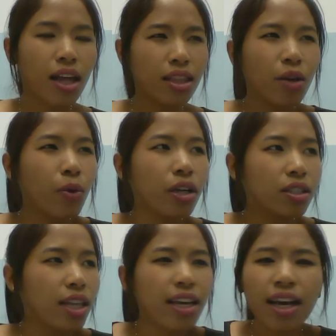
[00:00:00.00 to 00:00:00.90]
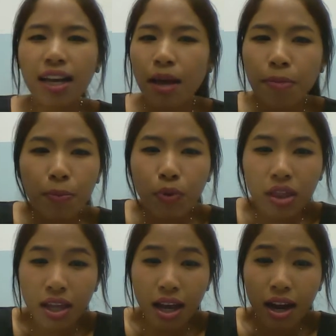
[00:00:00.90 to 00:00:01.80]
They can come up
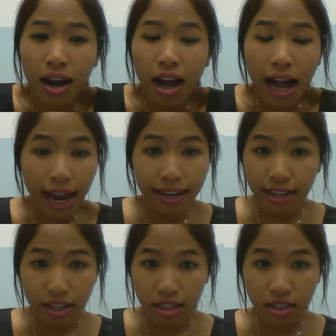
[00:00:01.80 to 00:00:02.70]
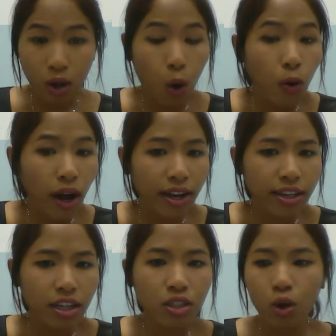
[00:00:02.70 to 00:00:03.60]
with their ideas, all
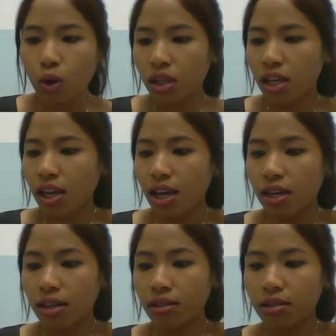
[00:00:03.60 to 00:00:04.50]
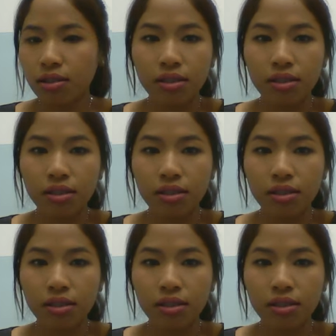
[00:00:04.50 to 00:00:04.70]
ideas, or they can